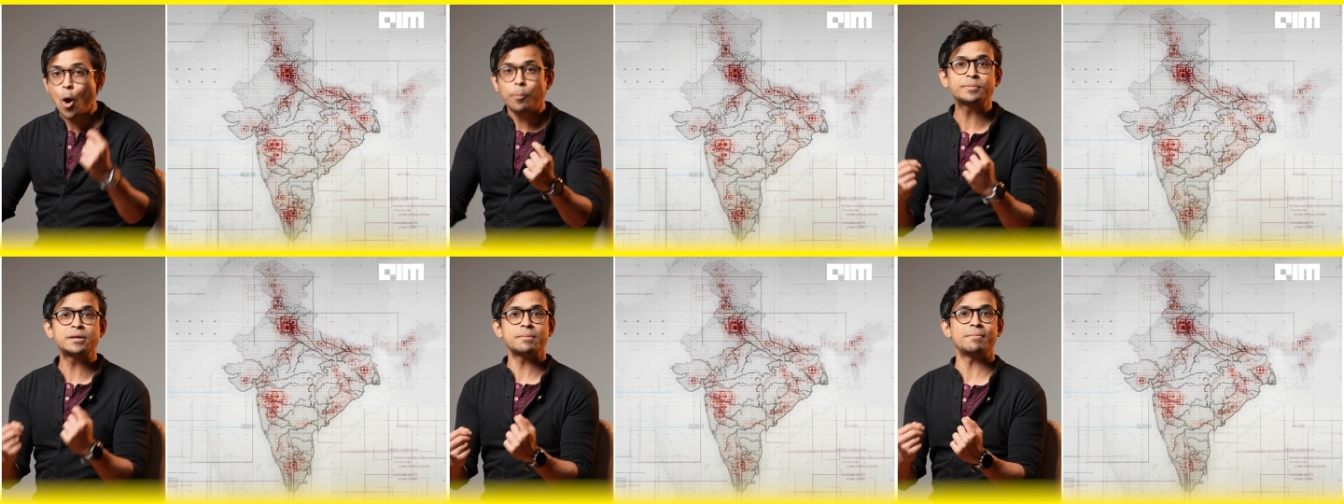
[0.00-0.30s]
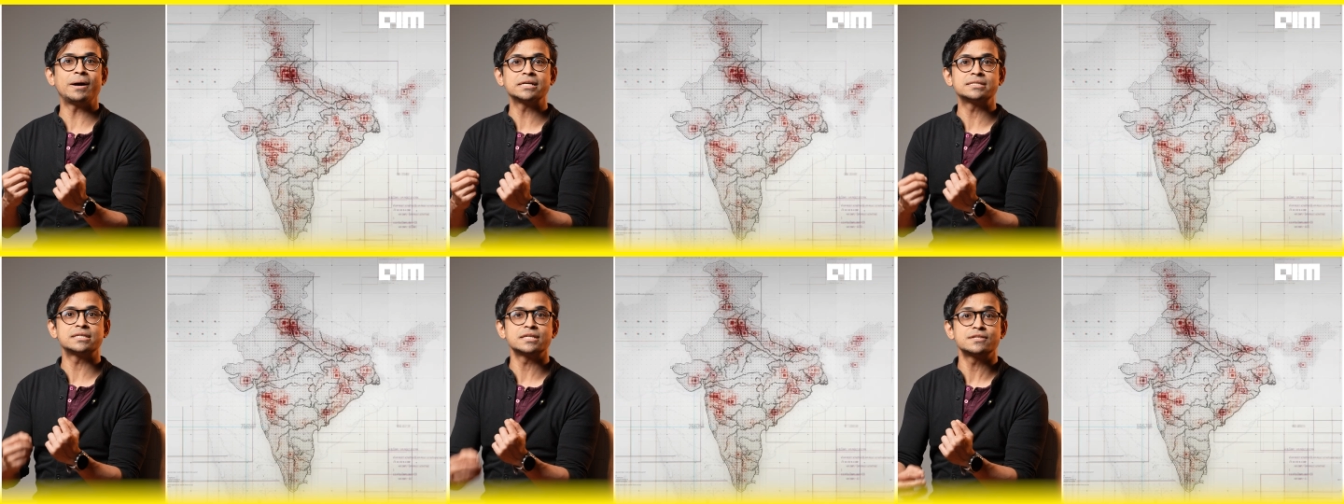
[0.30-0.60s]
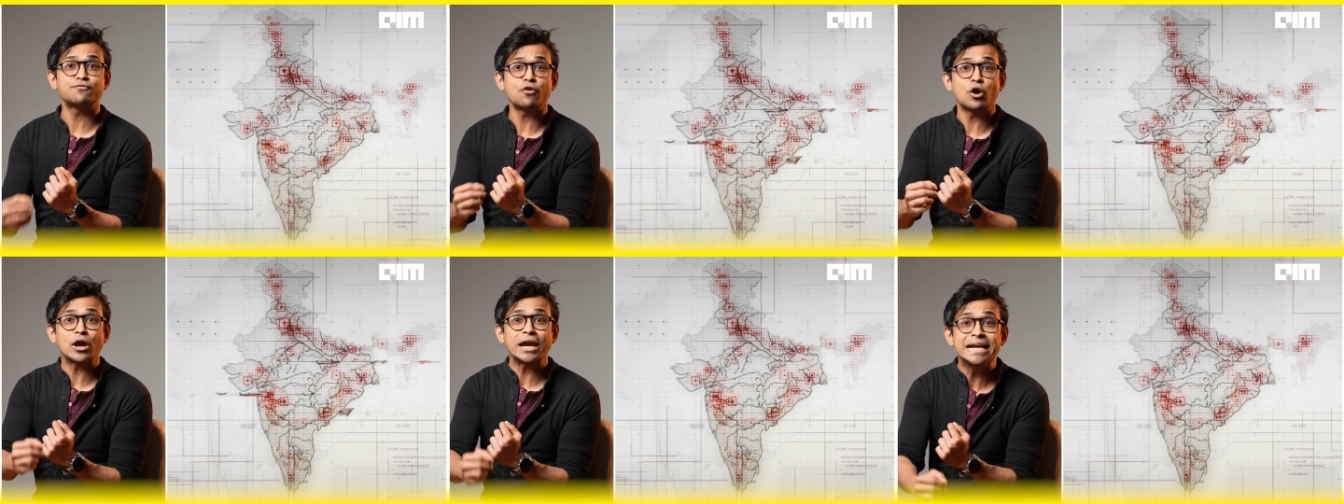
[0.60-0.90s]

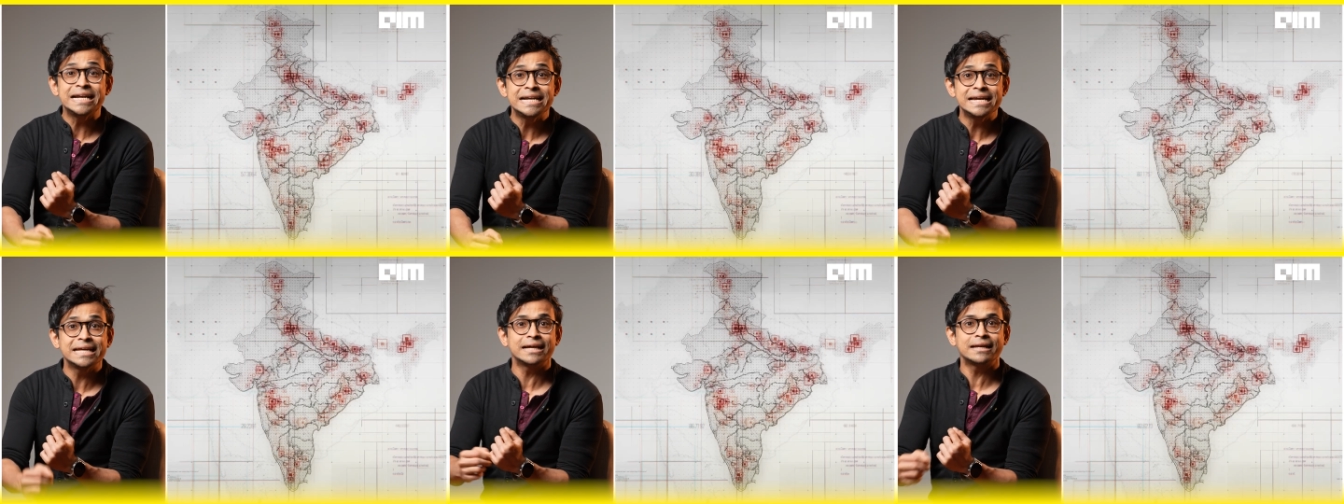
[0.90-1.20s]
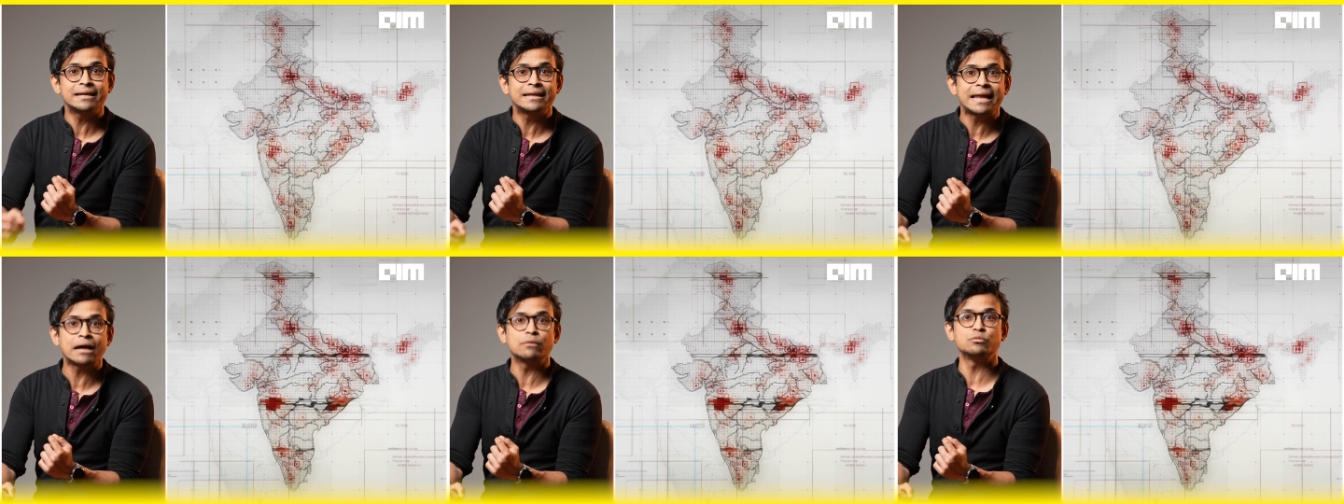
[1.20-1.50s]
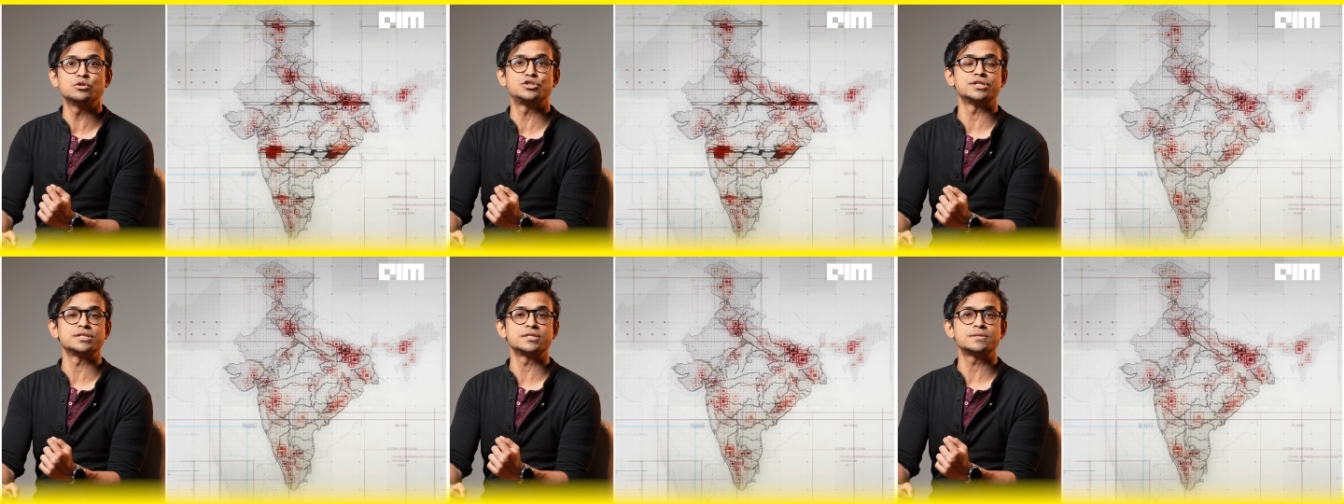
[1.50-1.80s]
optimizes for Indian
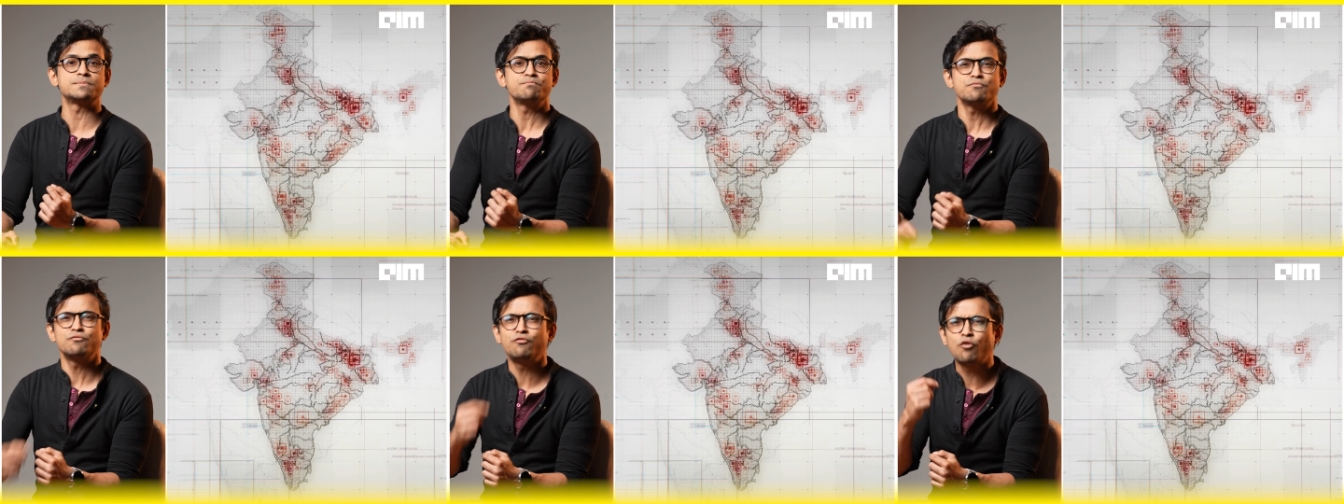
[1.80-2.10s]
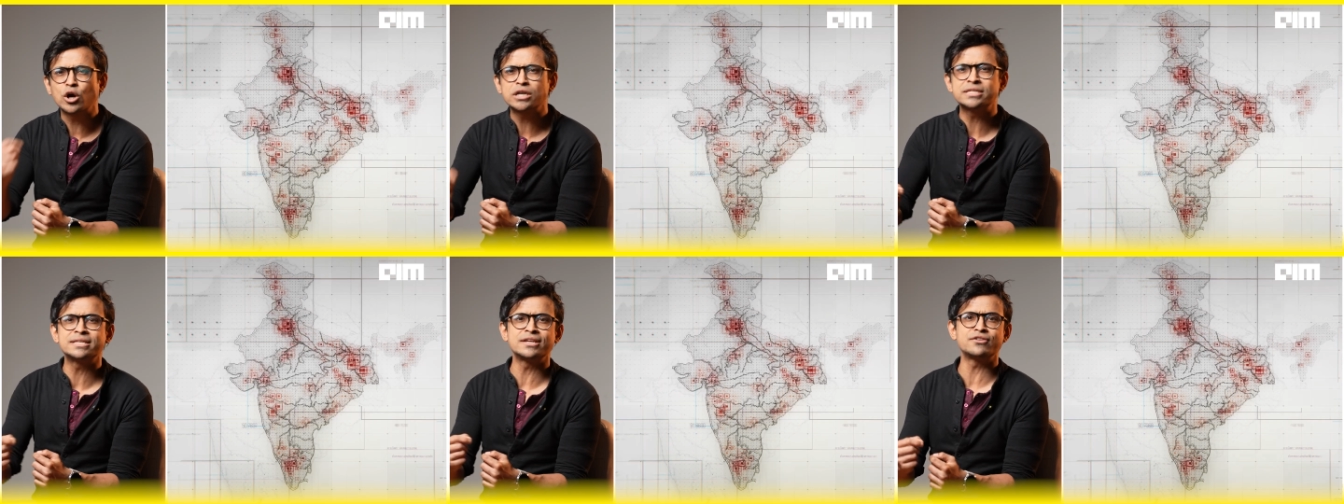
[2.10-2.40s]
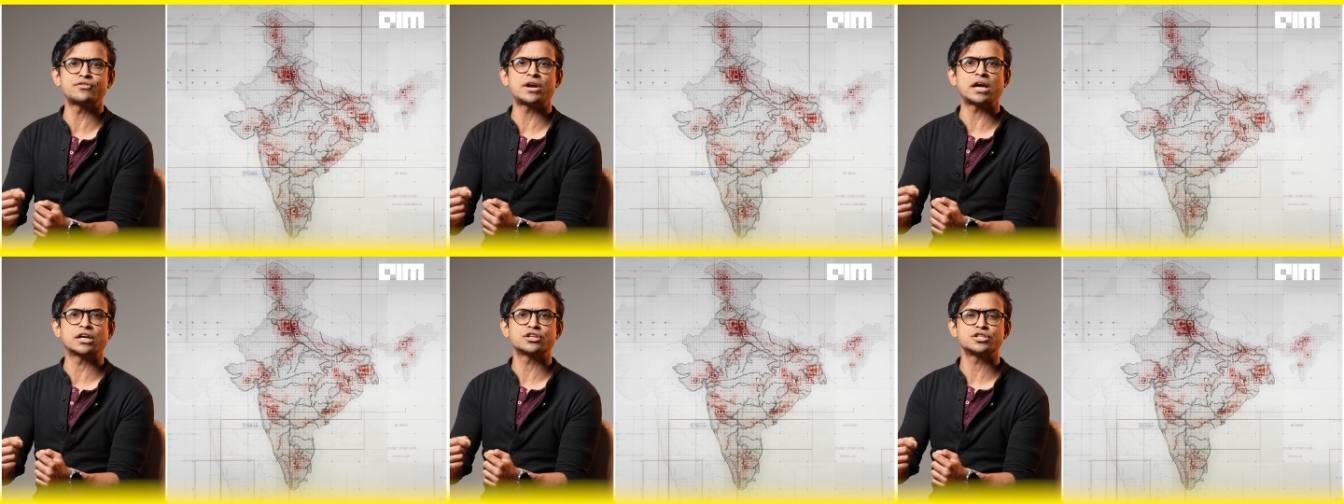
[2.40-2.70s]
languages, voice
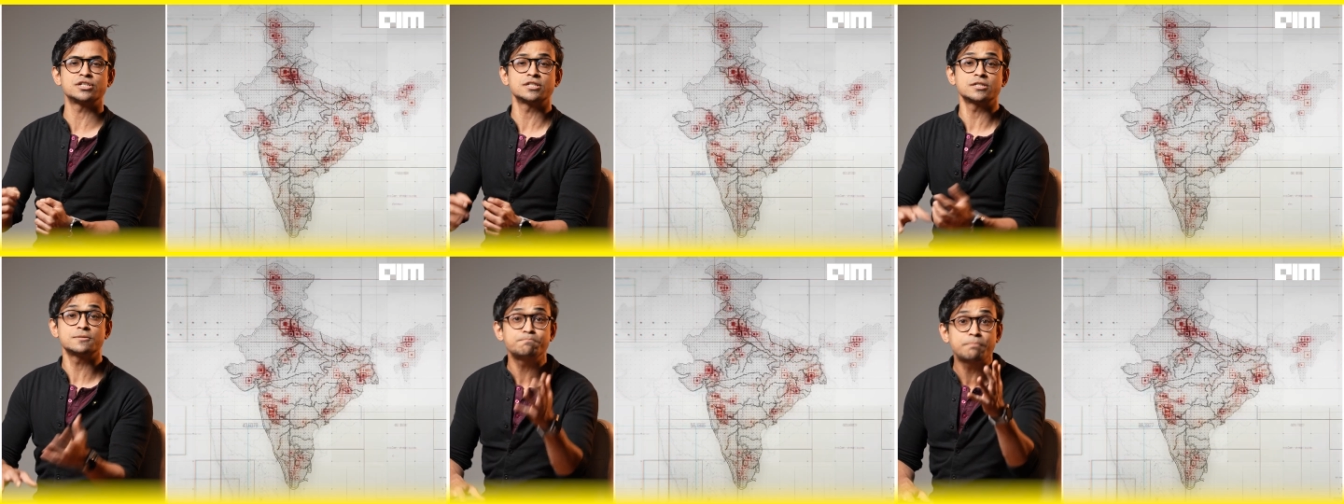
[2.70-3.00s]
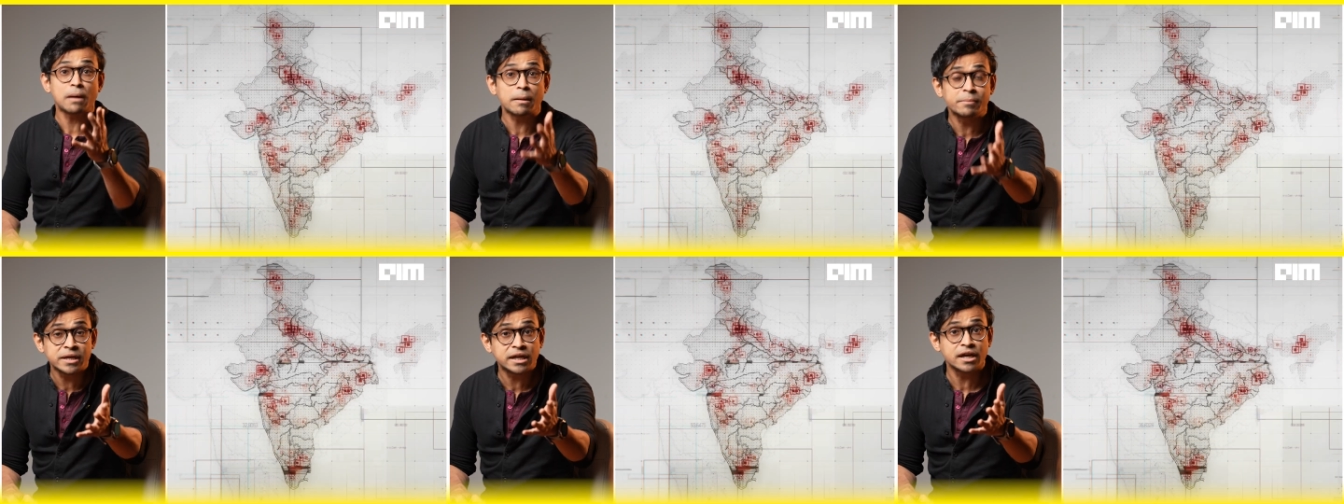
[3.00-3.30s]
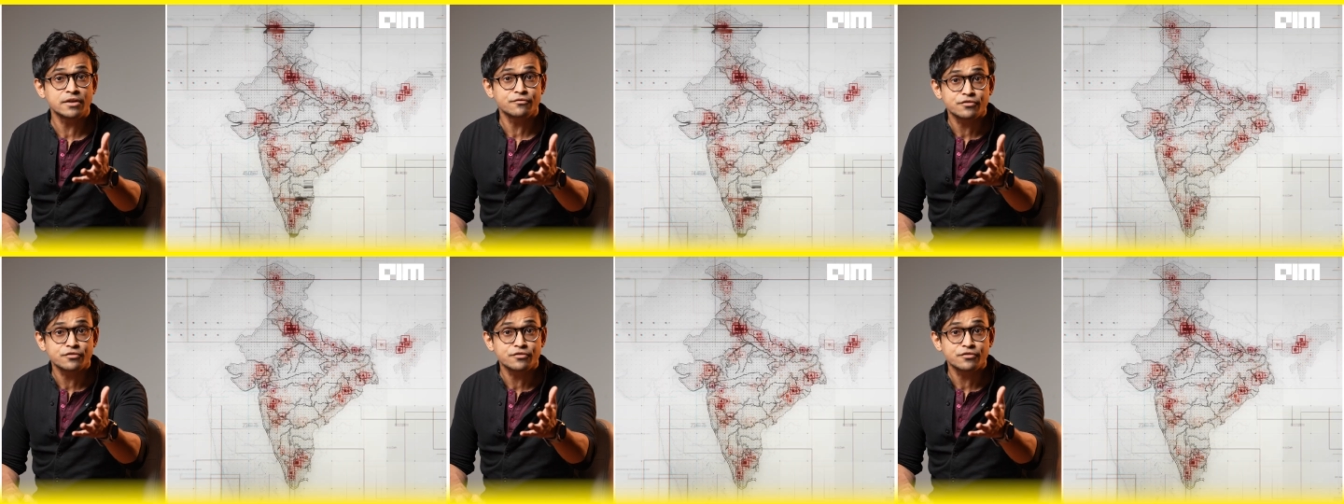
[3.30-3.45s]
interactions, public